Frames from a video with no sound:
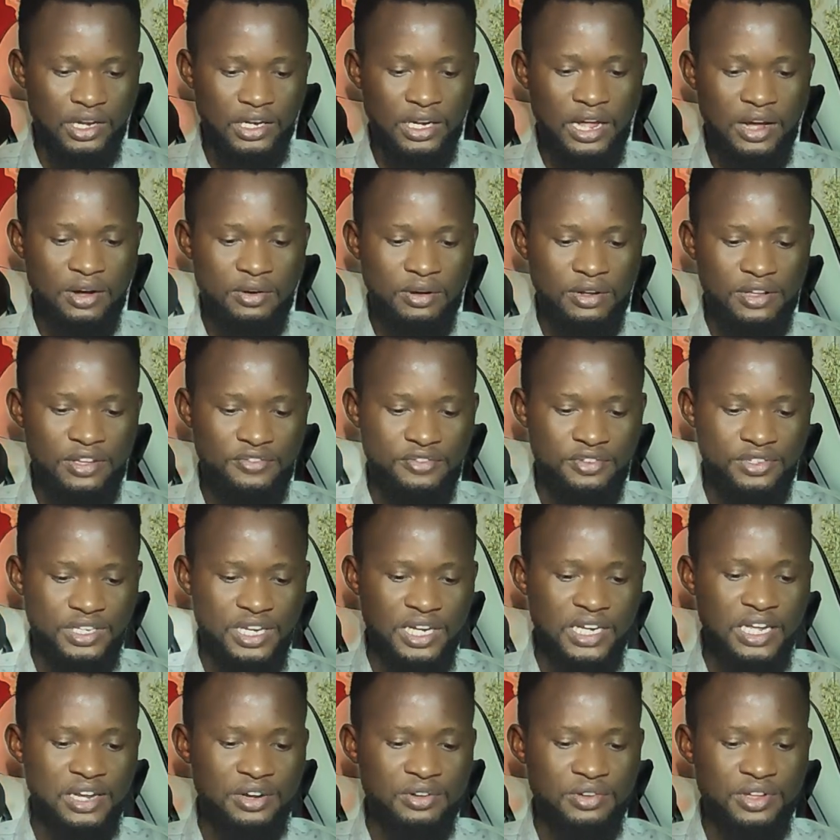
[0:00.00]
Now, if you
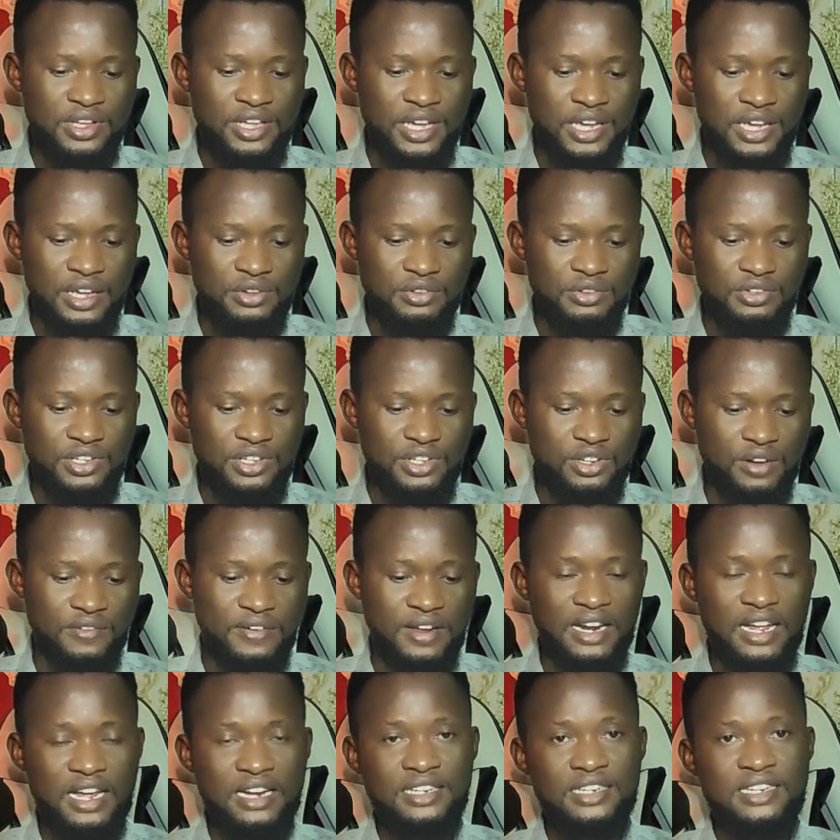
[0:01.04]
take a look here, you
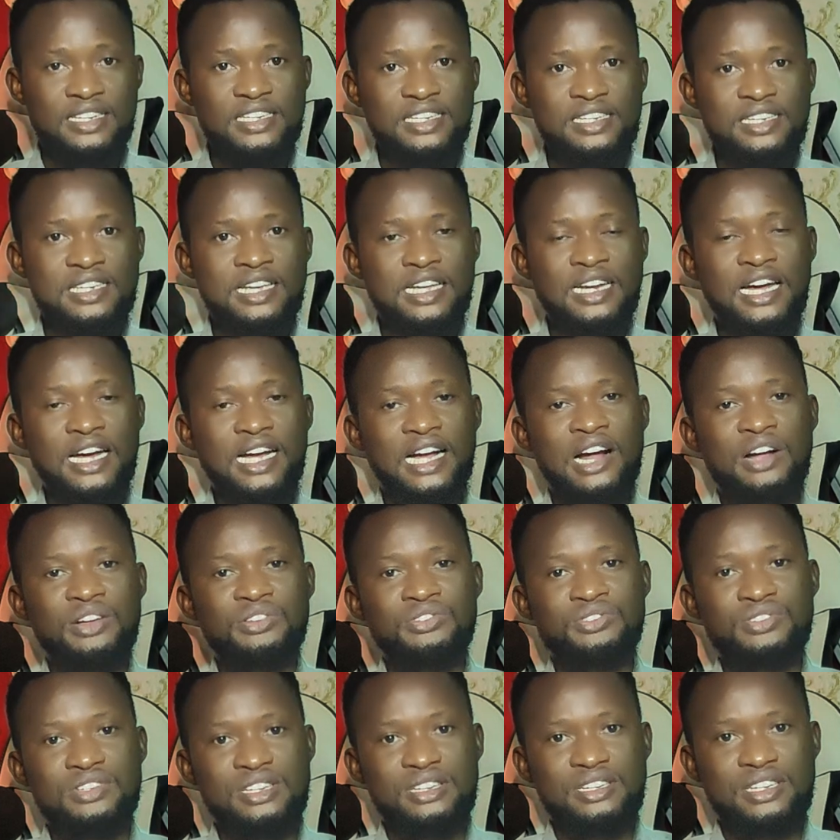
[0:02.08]
discover that this is an
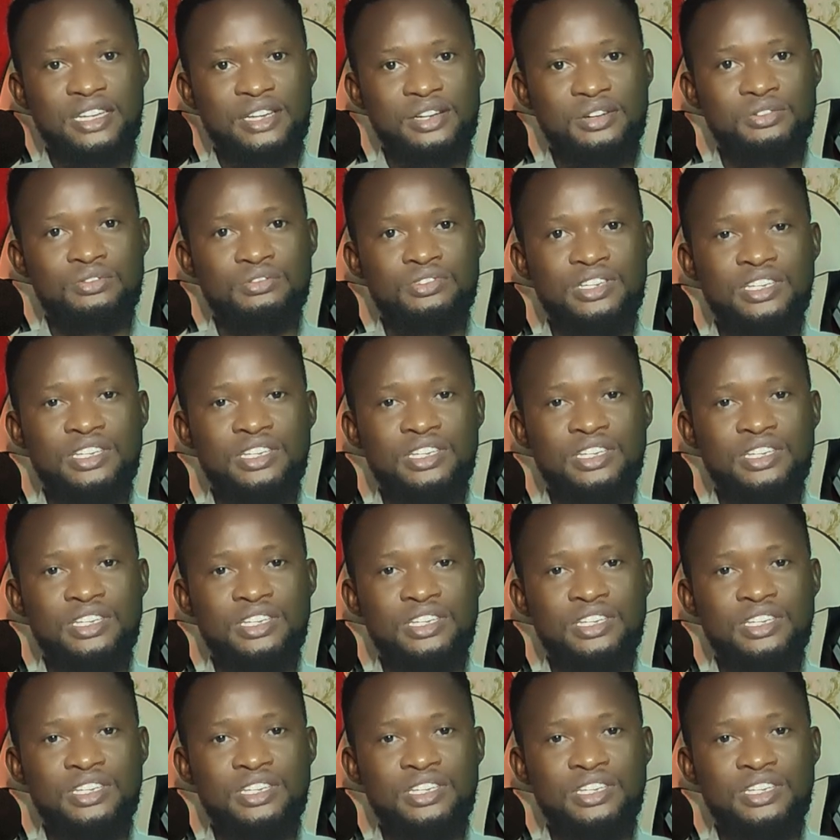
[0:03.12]
account detail.